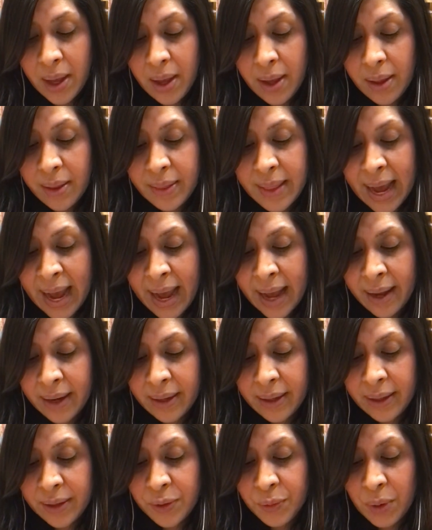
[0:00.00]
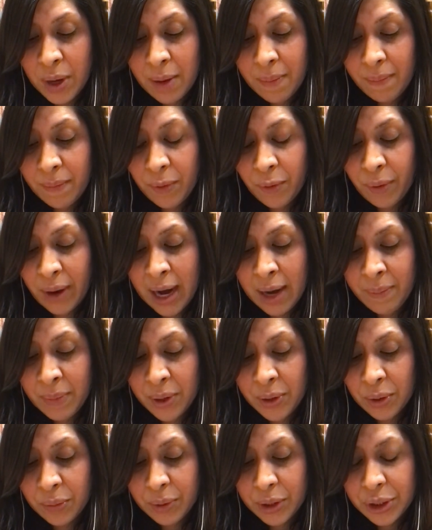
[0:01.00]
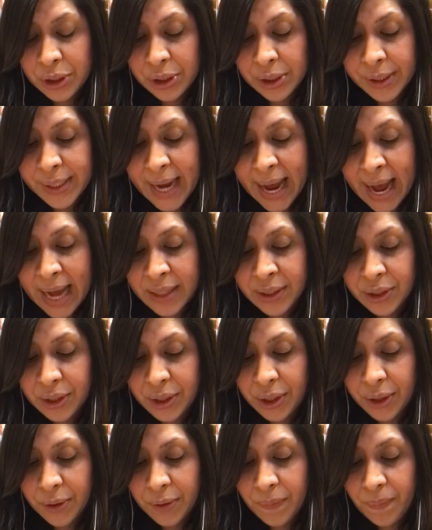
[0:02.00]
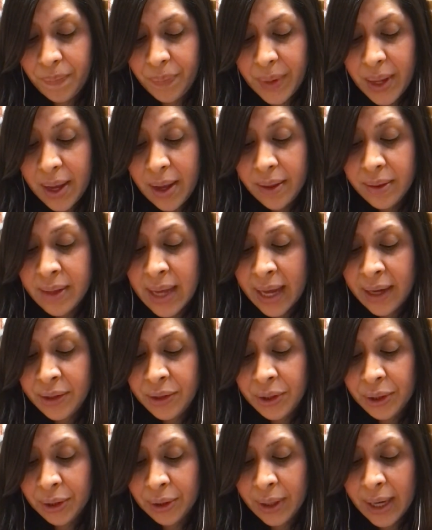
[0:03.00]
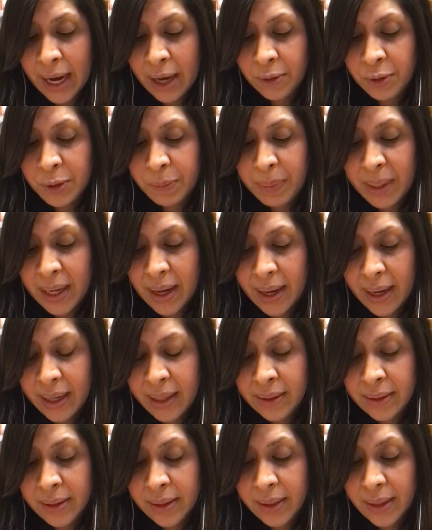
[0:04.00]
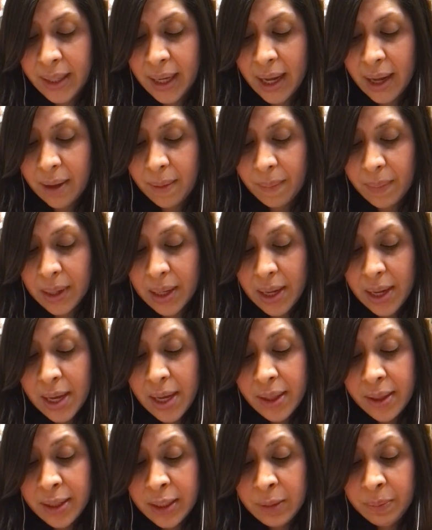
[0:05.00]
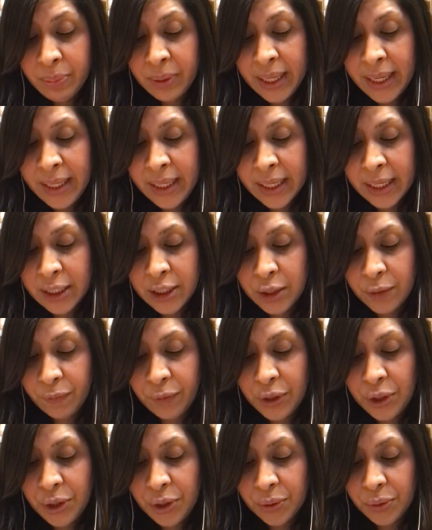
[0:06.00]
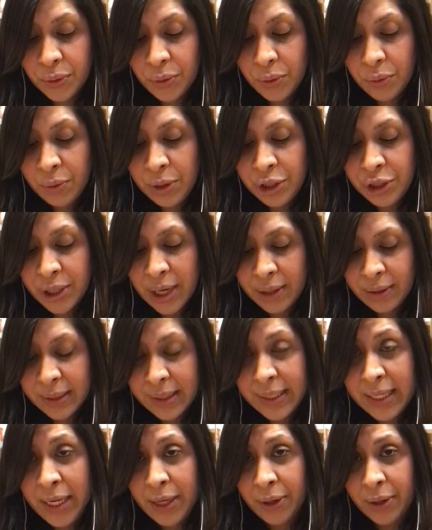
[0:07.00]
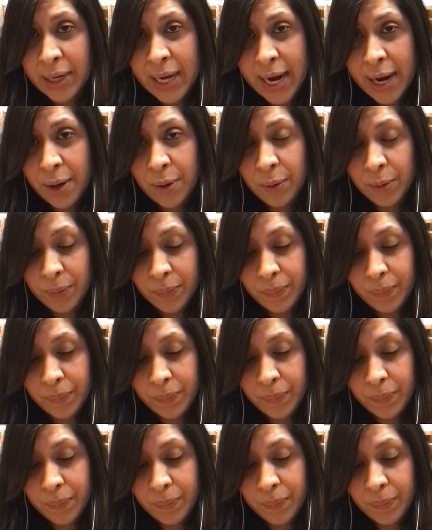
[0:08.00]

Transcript: "That is what grandmother wishes to ask you. That is her house behind. Come, this blanket is for you. We shall see her now."